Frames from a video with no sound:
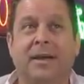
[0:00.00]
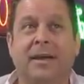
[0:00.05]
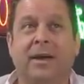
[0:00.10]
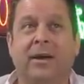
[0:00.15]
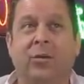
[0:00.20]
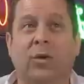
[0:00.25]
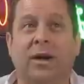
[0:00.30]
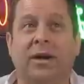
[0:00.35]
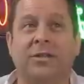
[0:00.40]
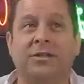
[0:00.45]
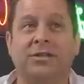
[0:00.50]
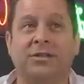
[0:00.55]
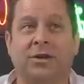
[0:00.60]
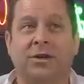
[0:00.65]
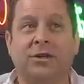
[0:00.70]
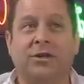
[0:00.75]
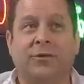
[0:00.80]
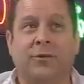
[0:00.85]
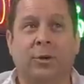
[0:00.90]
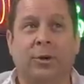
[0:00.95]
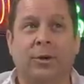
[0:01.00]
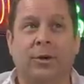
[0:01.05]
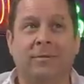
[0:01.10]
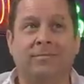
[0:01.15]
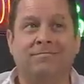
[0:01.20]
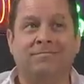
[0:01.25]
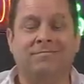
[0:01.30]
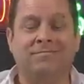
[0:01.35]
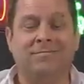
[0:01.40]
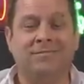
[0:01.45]
and we're going to search
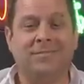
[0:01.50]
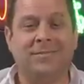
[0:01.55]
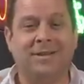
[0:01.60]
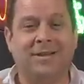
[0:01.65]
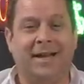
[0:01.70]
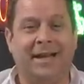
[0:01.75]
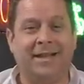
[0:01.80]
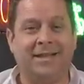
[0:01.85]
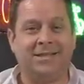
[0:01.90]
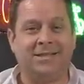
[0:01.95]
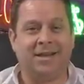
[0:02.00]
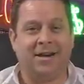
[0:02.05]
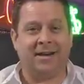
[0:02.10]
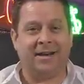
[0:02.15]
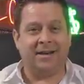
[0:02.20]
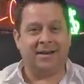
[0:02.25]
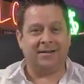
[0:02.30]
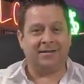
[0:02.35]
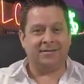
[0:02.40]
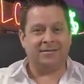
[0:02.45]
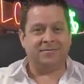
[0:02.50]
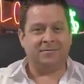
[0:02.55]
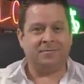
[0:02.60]
for light socket